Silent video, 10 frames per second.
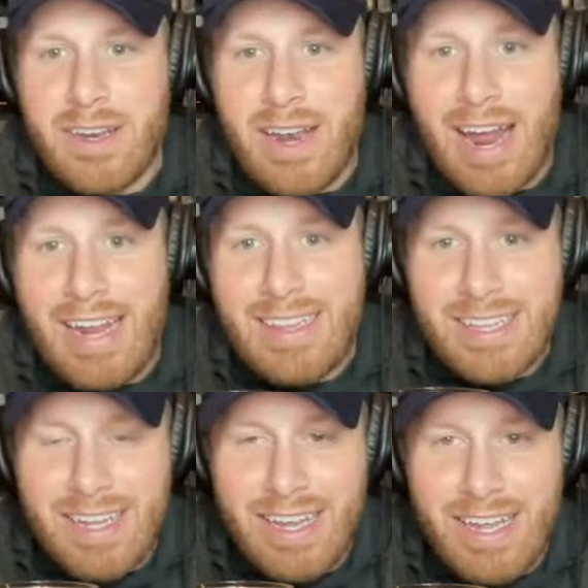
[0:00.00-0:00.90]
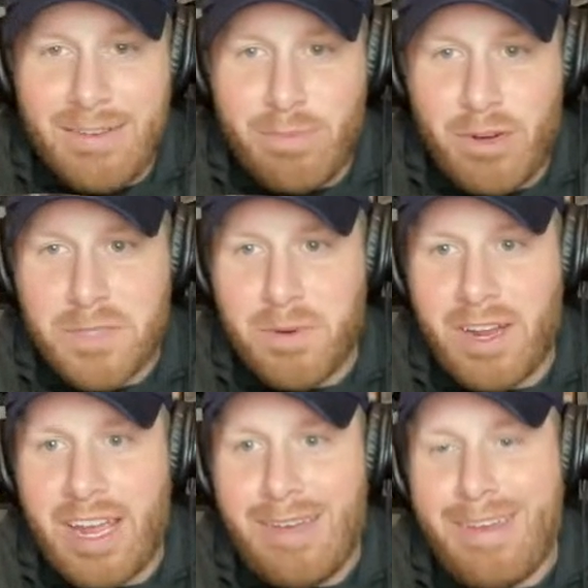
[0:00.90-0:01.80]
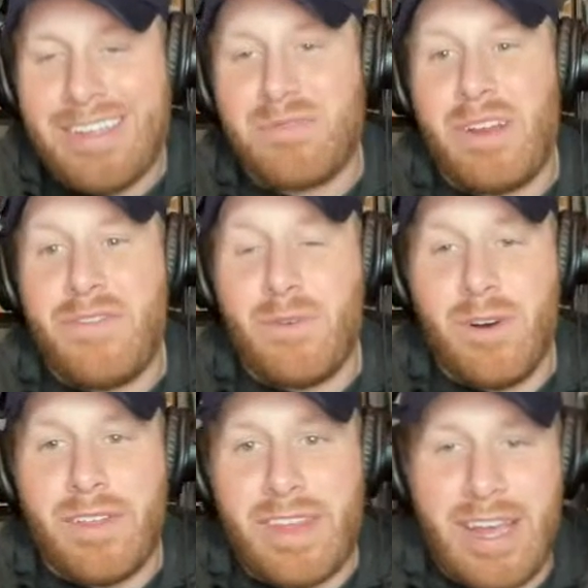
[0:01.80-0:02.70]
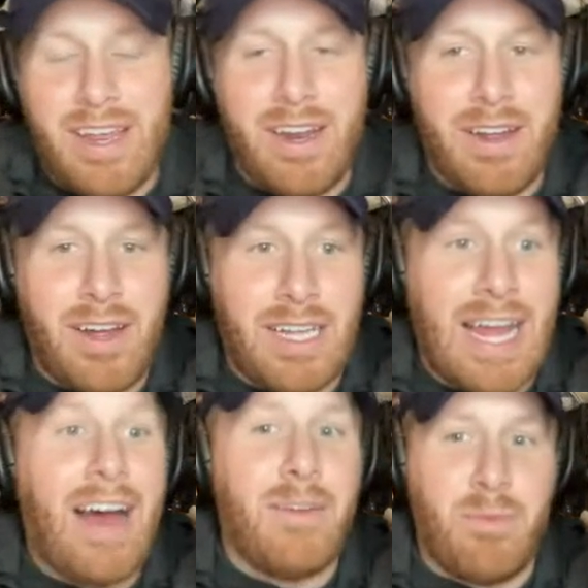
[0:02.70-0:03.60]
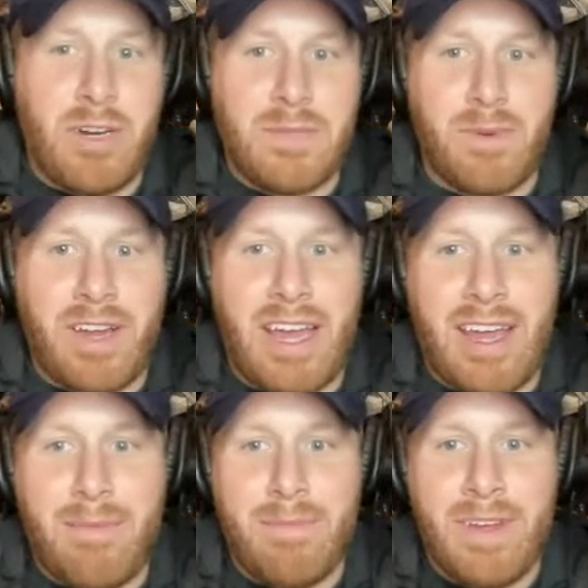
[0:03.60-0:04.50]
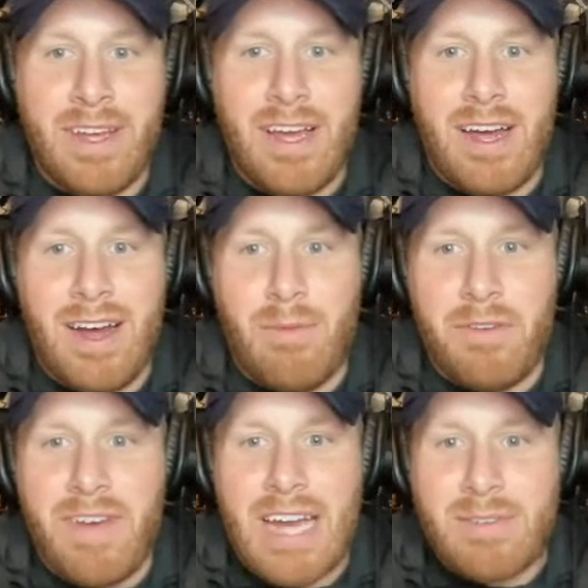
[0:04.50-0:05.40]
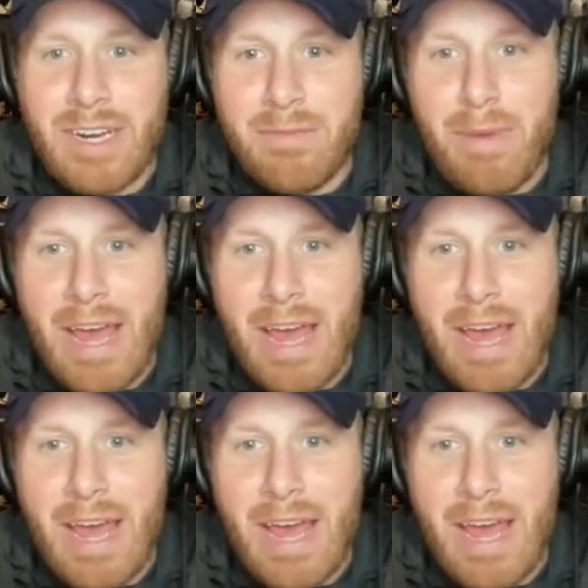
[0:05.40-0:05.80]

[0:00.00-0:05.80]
9th in points per game and 24th in allowed points per game. When factoring in